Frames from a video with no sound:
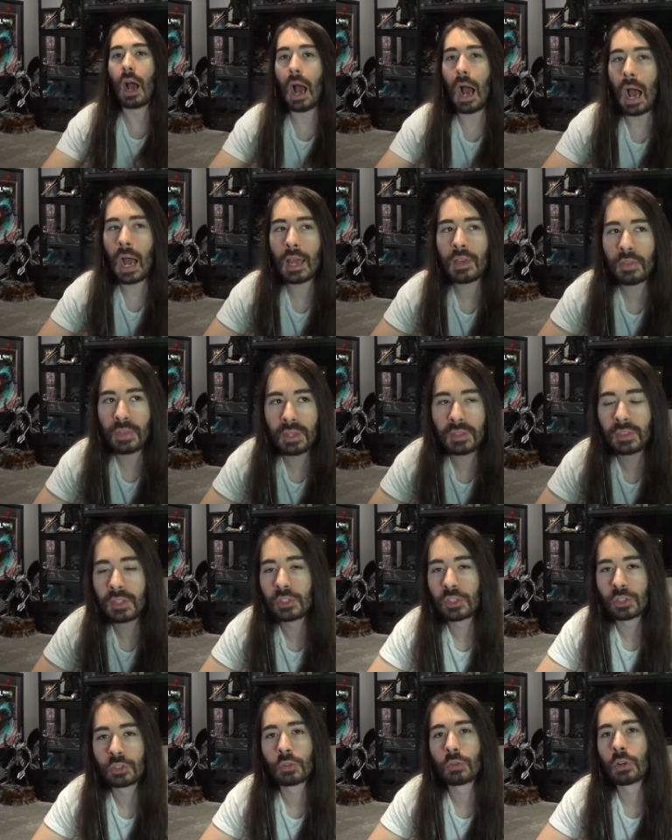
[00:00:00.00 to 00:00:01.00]
I think
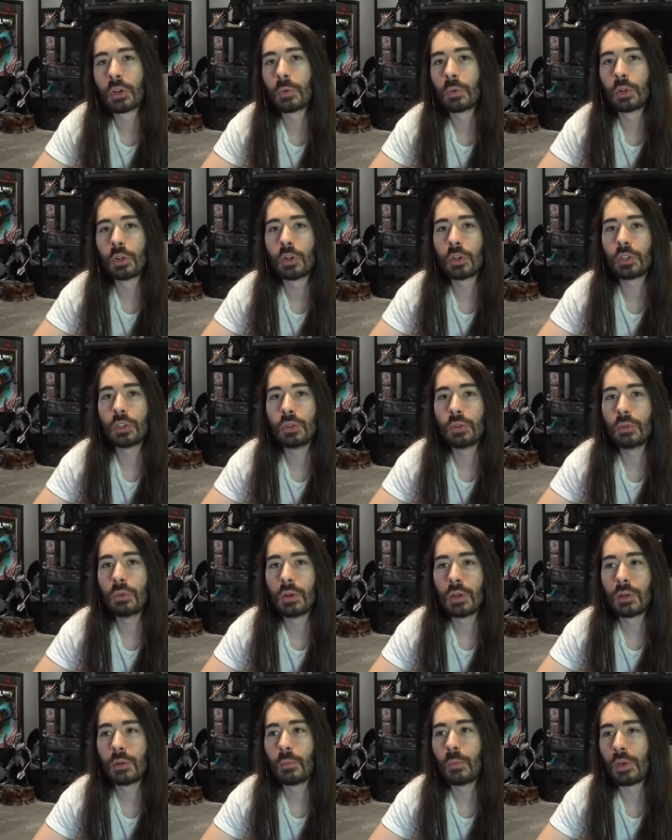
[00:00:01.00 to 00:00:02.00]
this story will hook you
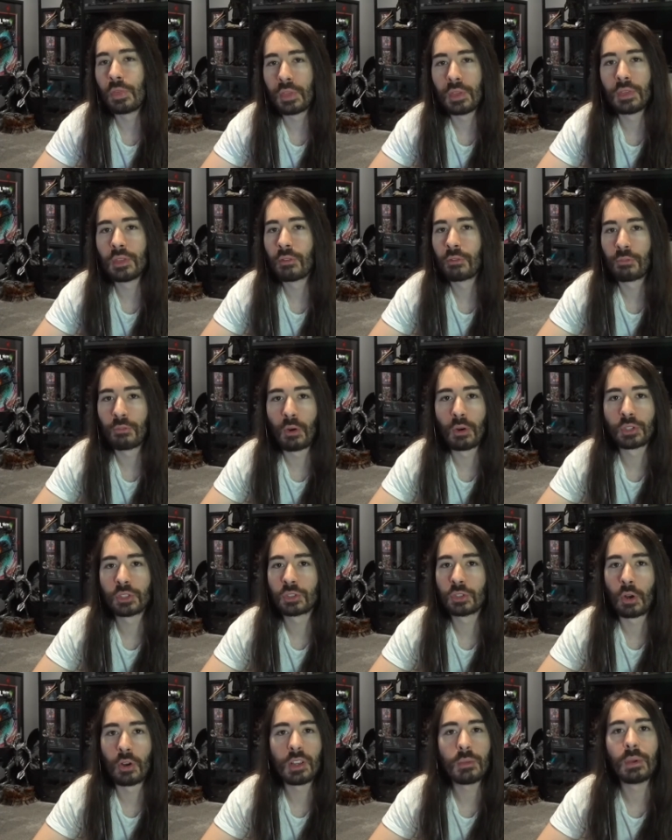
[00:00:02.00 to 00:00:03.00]
within the first
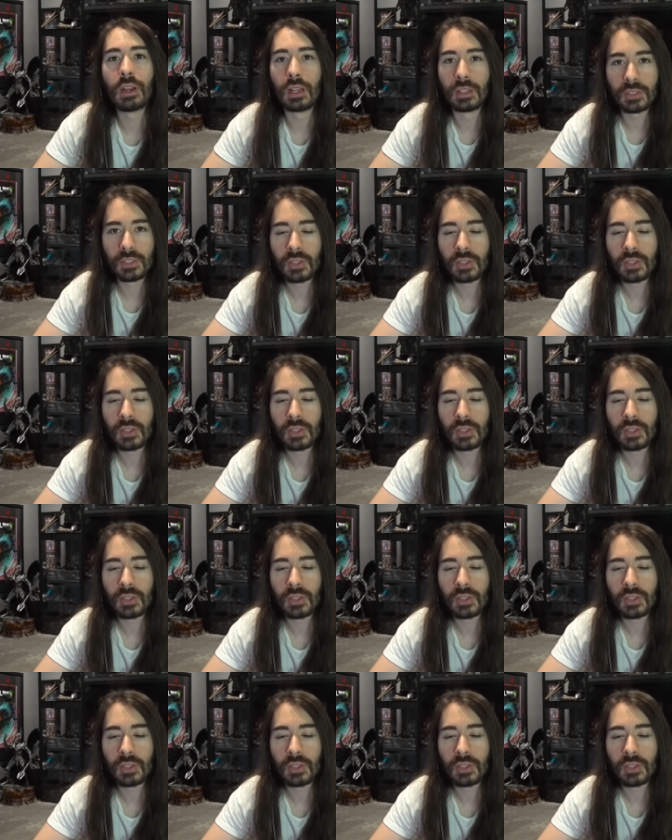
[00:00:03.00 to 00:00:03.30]
30 minutes.